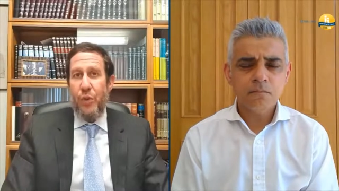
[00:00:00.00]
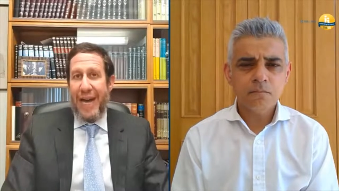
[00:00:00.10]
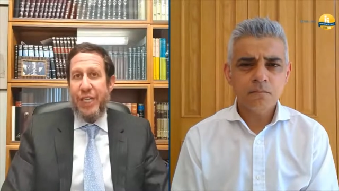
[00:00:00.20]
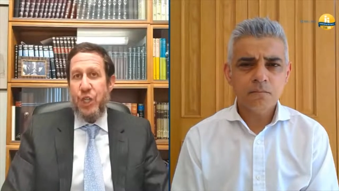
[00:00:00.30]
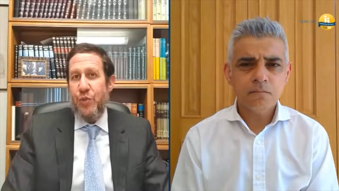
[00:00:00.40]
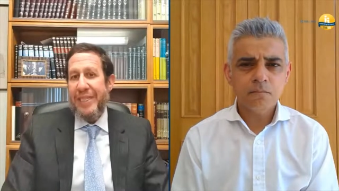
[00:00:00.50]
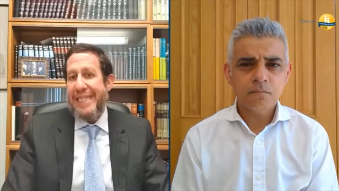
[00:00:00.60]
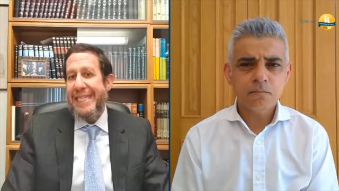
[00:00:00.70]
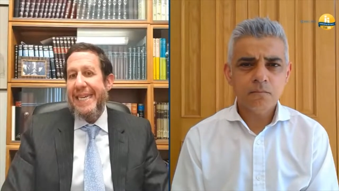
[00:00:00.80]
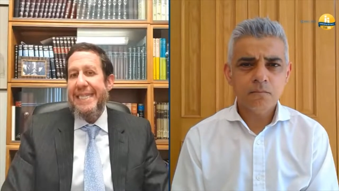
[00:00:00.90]
Speaker 1: you actually
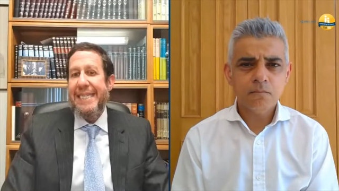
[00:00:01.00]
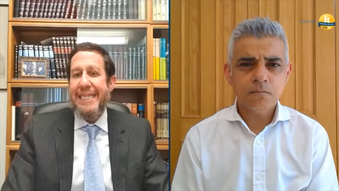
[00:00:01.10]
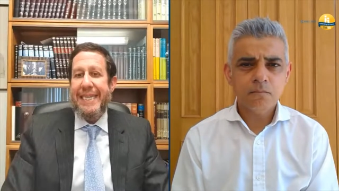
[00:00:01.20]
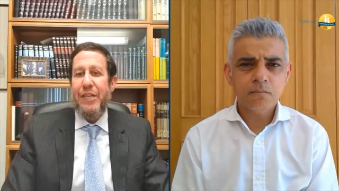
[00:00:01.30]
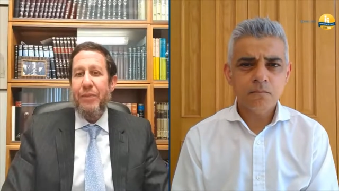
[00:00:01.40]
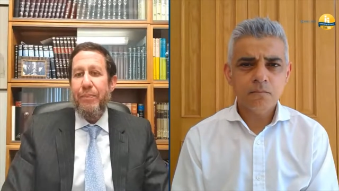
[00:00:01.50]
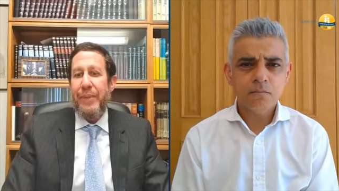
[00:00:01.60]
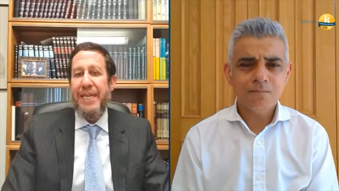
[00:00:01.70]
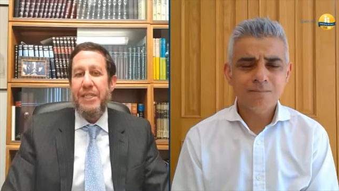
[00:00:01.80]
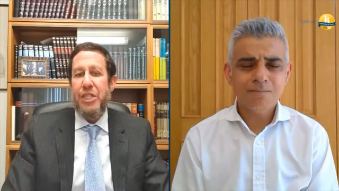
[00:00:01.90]
see as the single
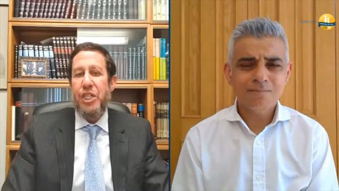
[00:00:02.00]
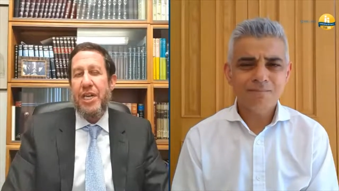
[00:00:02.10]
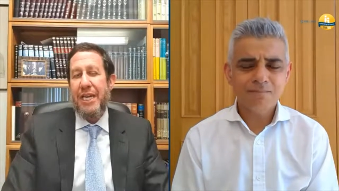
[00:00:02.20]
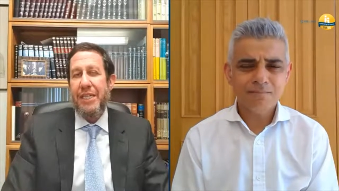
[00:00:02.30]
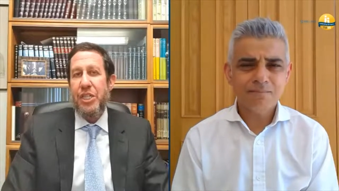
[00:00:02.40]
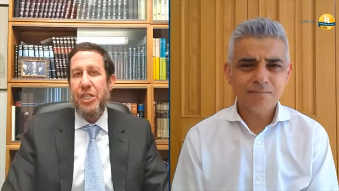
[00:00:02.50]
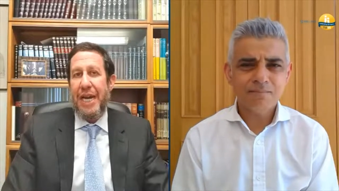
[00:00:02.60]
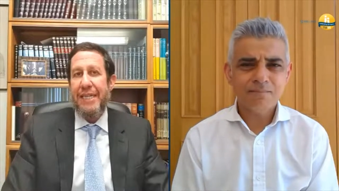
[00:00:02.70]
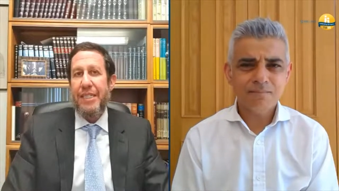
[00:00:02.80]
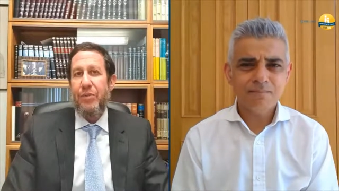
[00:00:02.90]
biggest challenge
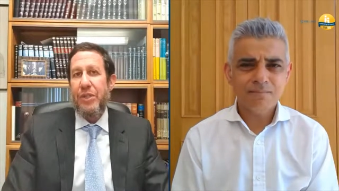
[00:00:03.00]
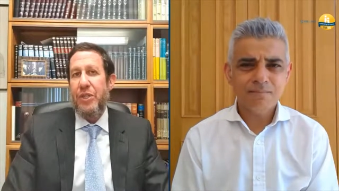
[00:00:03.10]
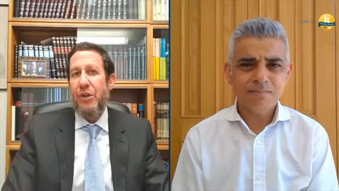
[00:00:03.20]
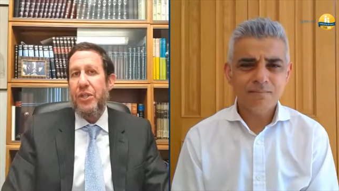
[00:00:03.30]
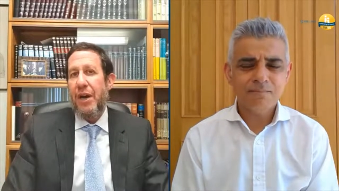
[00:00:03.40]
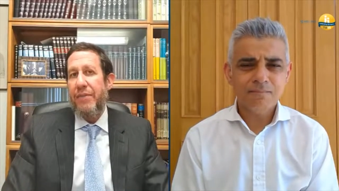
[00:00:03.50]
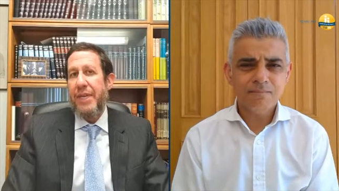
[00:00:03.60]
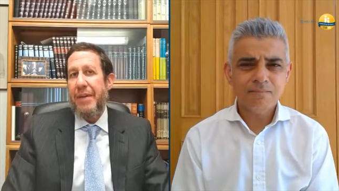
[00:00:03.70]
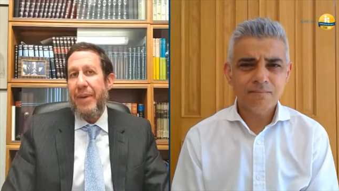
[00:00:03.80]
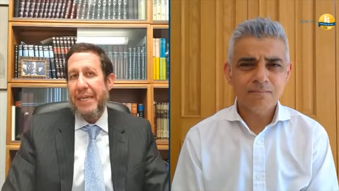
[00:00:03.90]
as a result of
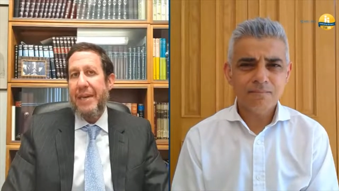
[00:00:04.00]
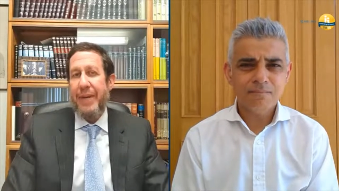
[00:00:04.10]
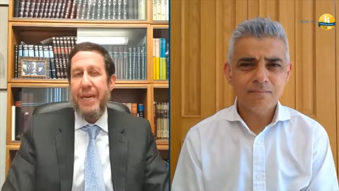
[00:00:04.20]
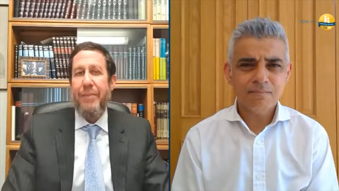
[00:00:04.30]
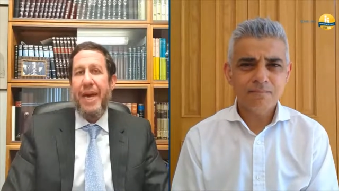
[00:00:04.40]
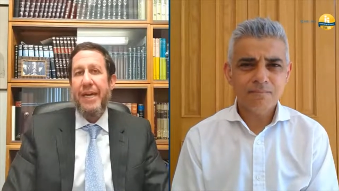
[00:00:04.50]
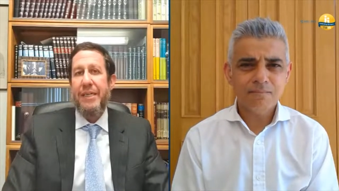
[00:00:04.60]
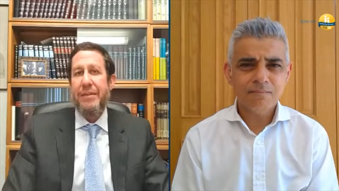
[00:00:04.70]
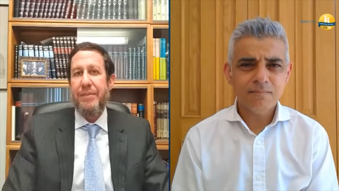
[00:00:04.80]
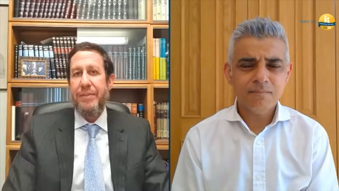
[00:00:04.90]
the pandemic
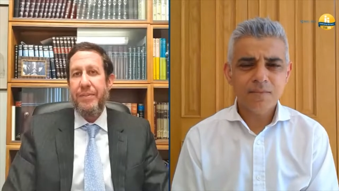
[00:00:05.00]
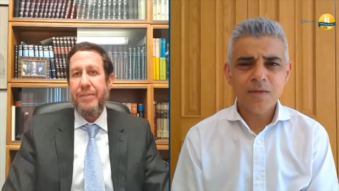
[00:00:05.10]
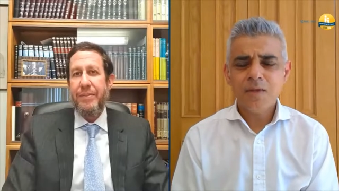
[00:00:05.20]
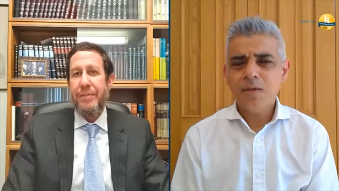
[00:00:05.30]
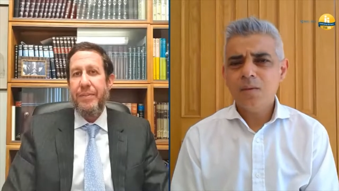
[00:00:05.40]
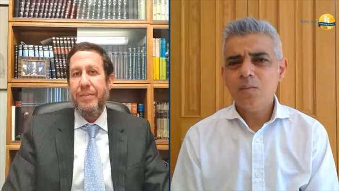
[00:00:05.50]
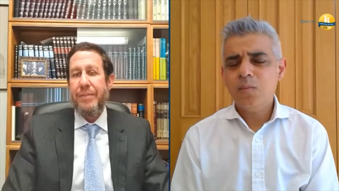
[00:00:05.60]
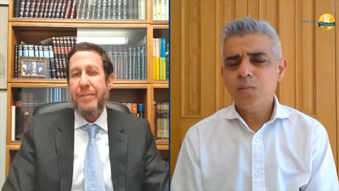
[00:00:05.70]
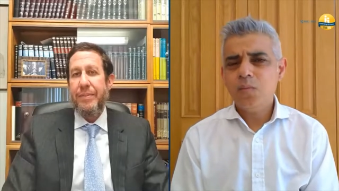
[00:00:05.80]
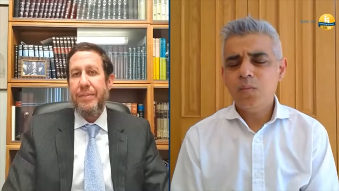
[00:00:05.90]
impact?
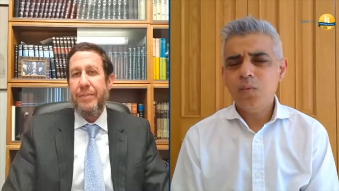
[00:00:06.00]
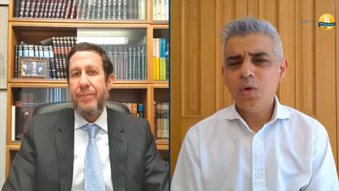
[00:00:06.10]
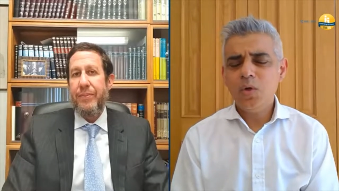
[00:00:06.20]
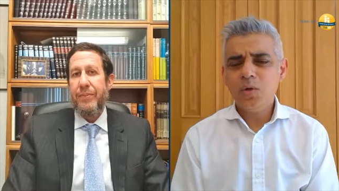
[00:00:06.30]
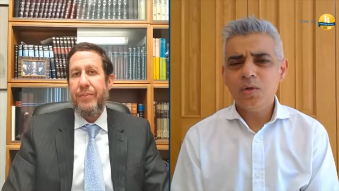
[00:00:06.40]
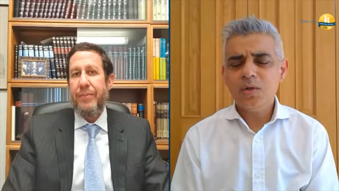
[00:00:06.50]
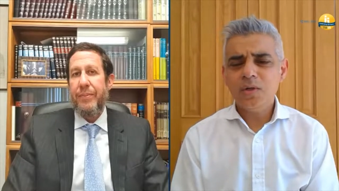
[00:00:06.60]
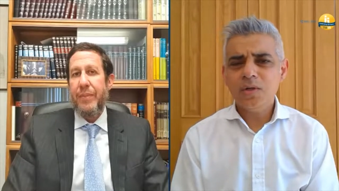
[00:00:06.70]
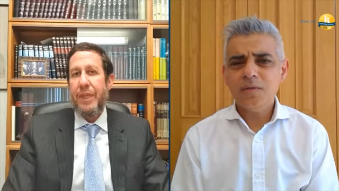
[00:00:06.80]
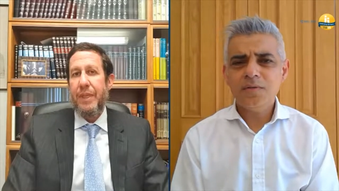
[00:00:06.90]
Speaker 2: Well, look,
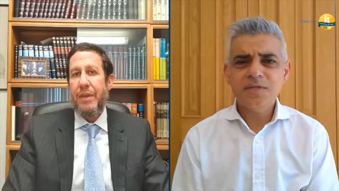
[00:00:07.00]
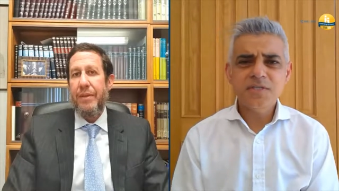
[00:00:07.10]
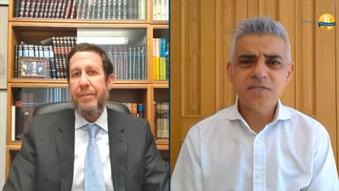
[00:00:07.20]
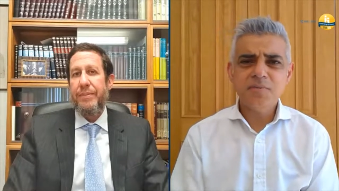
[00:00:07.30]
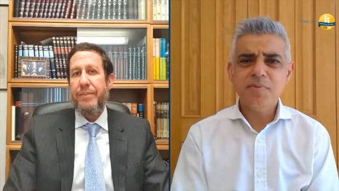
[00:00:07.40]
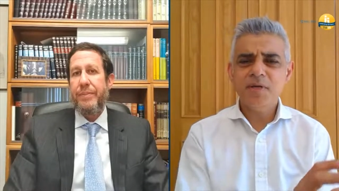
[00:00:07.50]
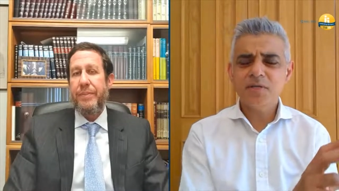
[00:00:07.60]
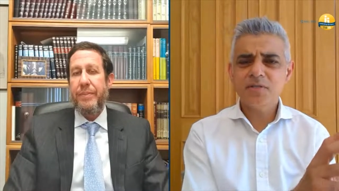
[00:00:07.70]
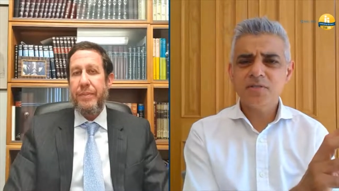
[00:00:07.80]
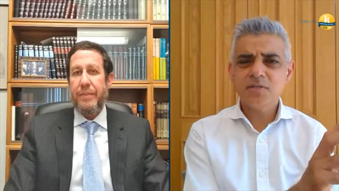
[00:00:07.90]
uh, this is the
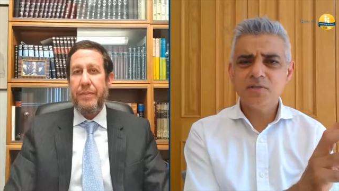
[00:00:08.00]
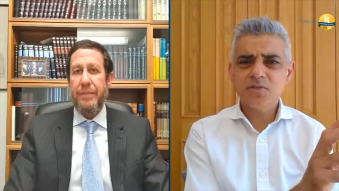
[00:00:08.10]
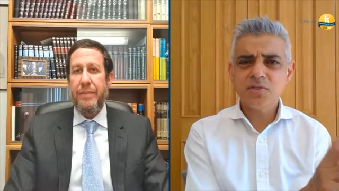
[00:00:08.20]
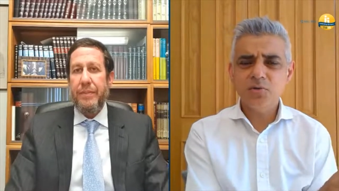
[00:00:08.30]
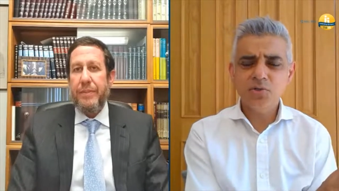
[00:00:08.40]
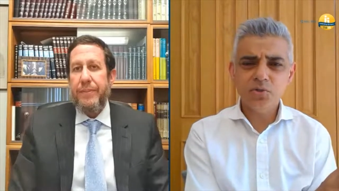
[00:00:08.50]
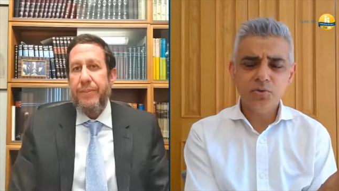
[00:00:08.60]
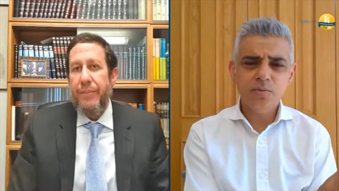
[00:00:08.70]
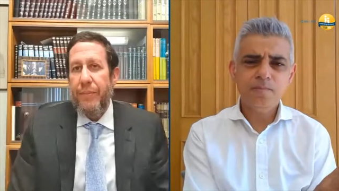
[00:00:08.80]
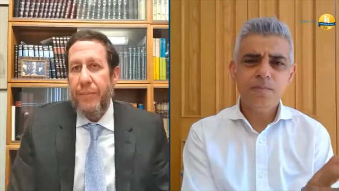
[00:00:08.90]
biggest
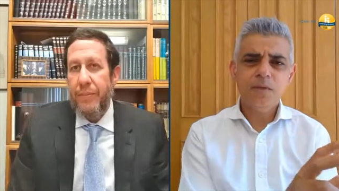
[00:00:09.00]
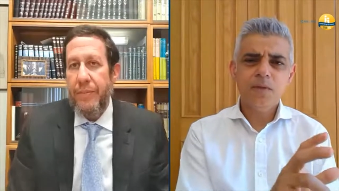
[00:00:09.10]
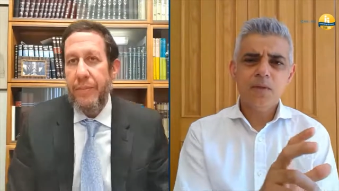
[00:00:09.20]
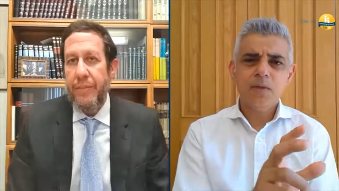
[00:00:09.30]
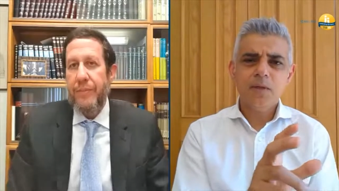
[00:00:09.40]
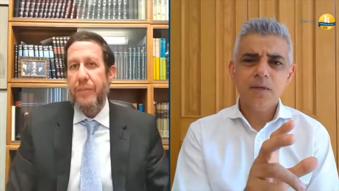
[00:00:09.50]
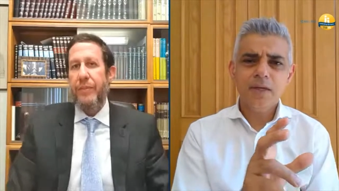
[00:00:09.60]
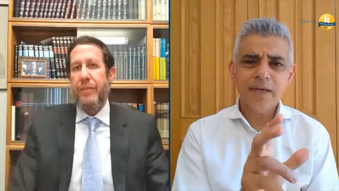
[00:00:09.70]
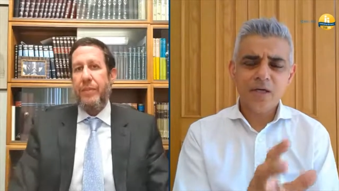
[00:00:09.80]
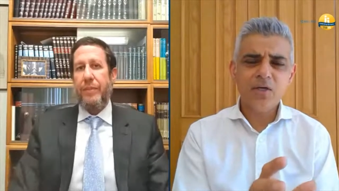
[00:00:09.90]
social,
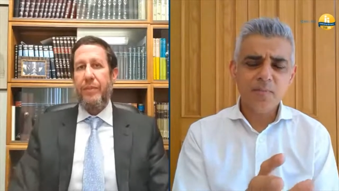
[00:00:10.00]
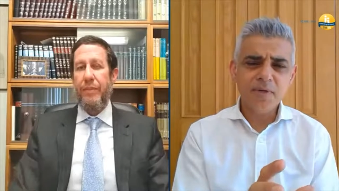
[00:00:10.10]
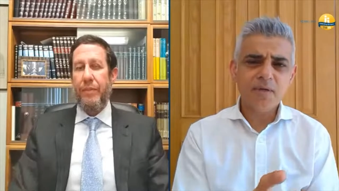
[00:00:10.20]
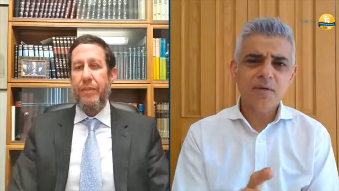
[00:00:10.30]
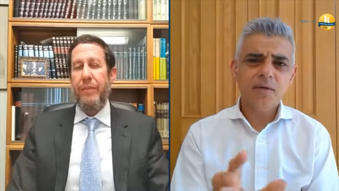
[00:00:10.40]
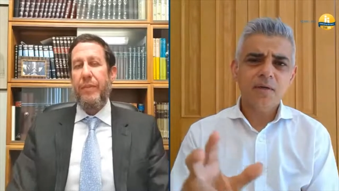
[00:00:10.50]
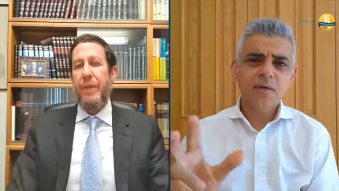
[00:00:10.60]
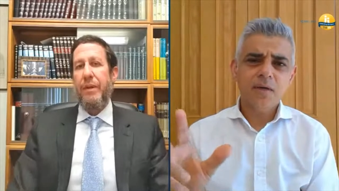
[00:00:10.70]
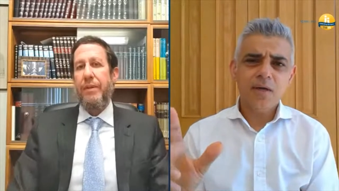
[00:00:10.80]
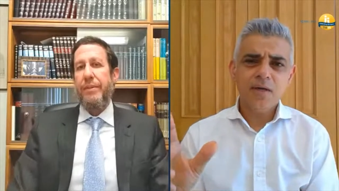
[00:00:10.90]
economic,
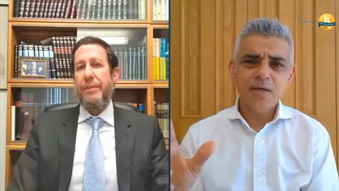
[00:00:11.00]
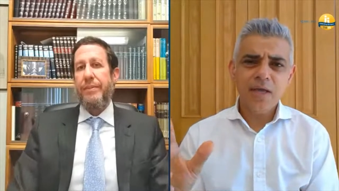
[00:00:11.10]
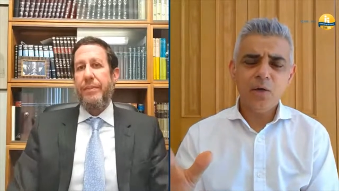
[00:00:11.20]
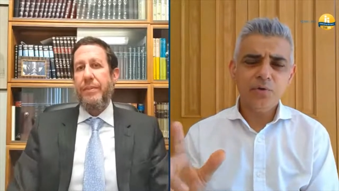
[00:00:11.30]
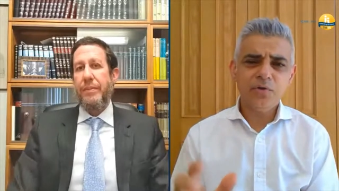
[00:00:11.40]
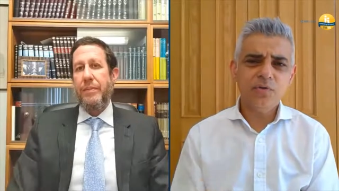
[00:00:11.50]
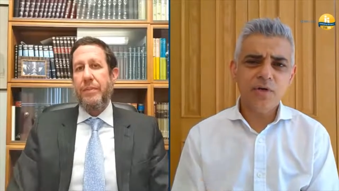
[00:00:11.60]
and health